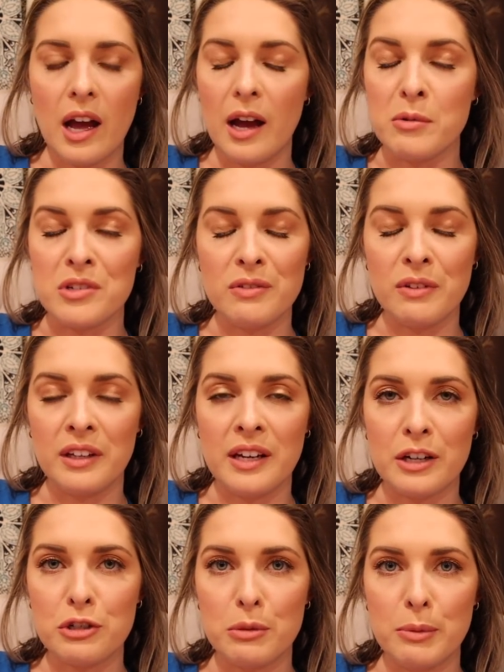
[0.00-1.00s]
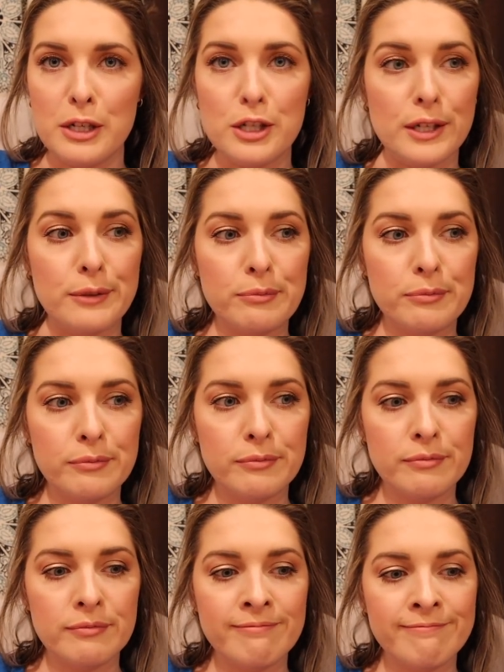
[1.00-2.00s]
I'm just feeling extra bitchy.
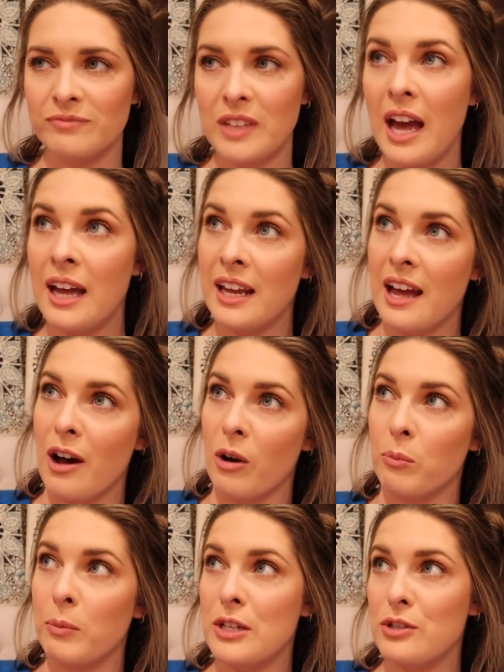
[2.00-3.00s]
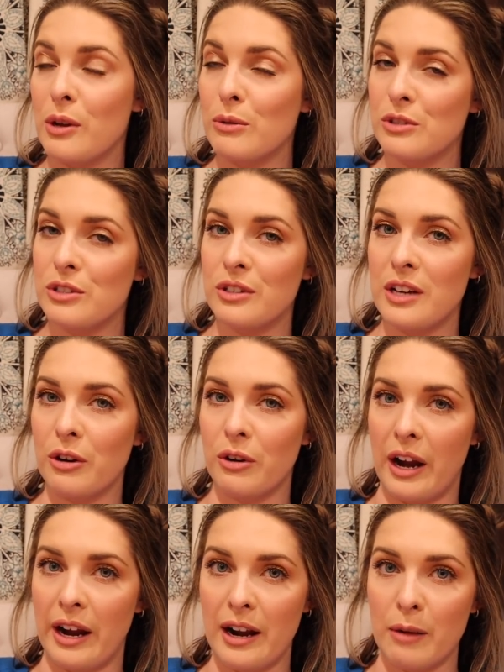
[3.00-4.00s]
Anyhow, my scones turned out
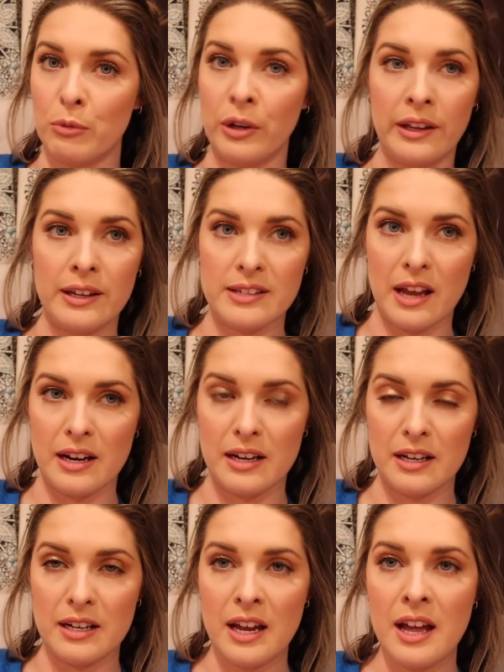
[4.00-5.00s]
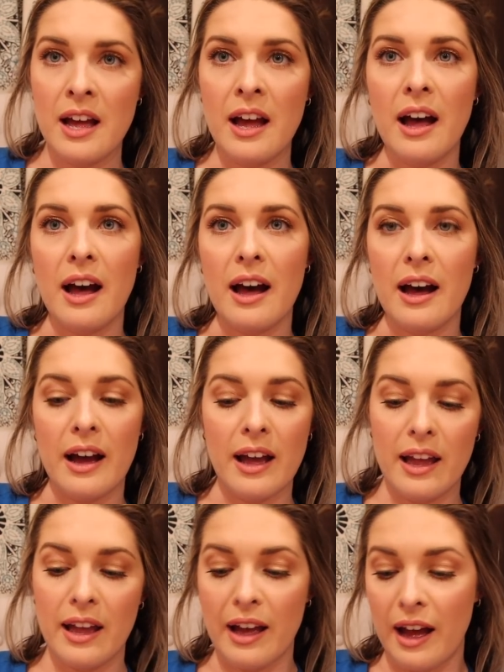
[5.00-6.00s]
great. I'm really excited.
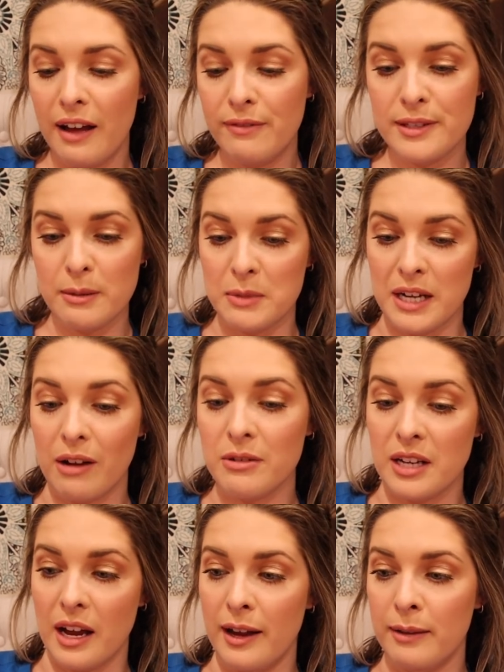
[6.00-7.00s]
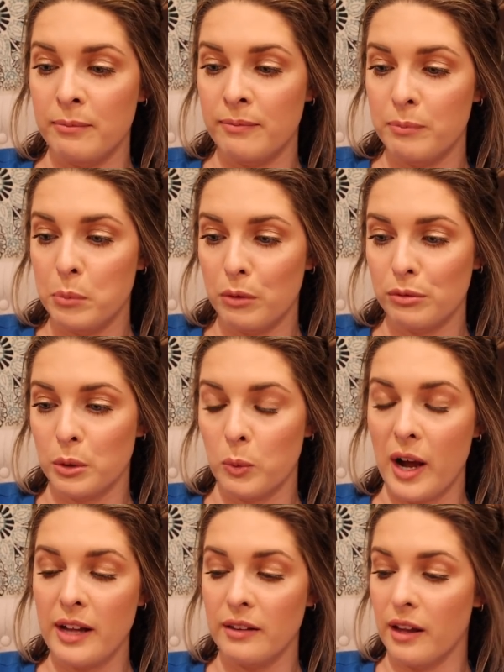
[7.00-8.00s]
I have some downtime before
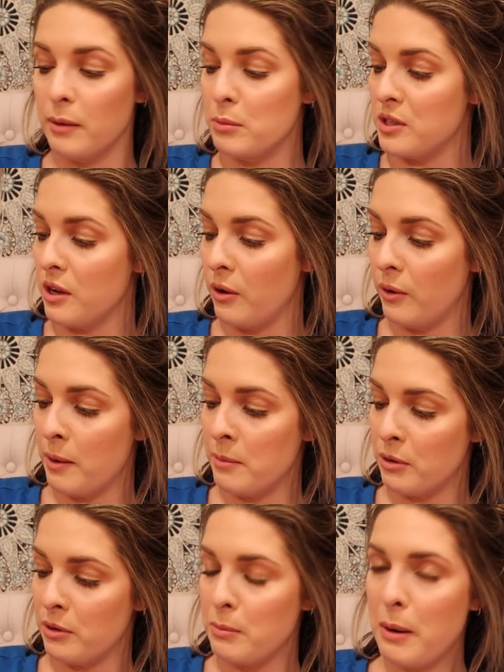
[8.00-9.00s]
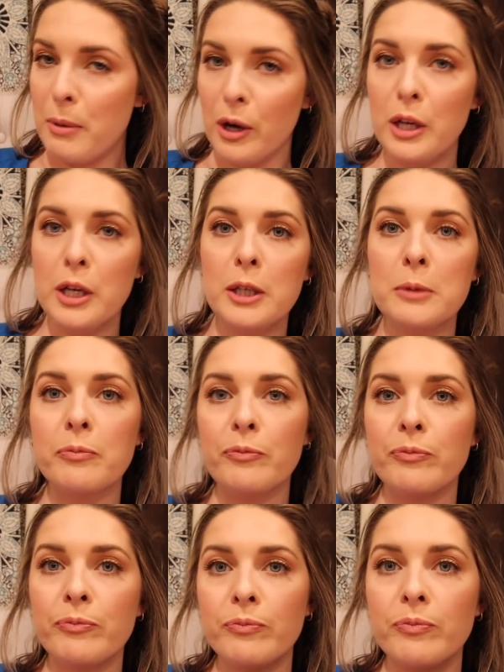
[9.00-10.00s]
Wine Club, so I'm gonna read my book.
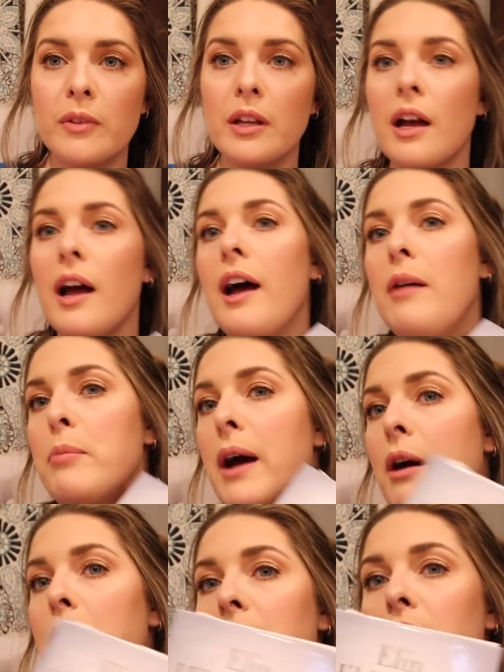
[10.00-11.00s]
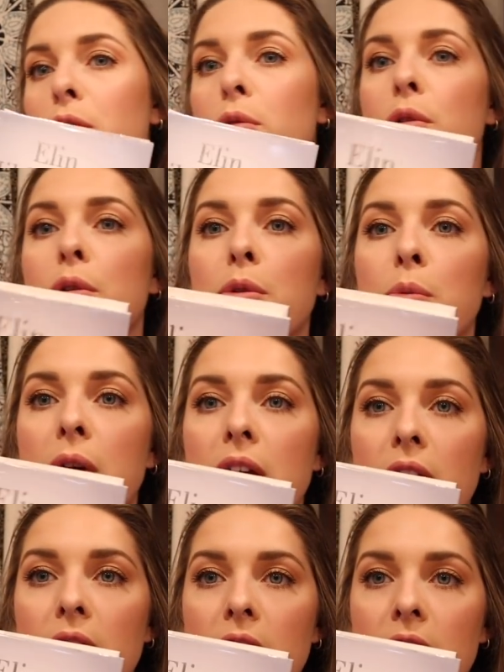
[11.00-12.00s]
I'm powering through
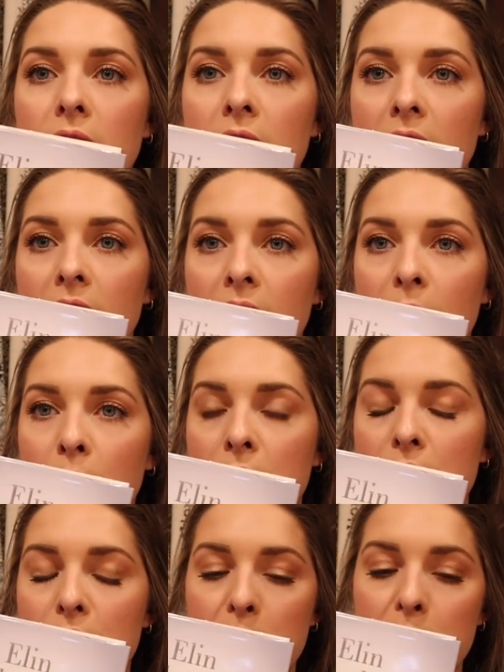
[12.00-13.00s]
with The Winter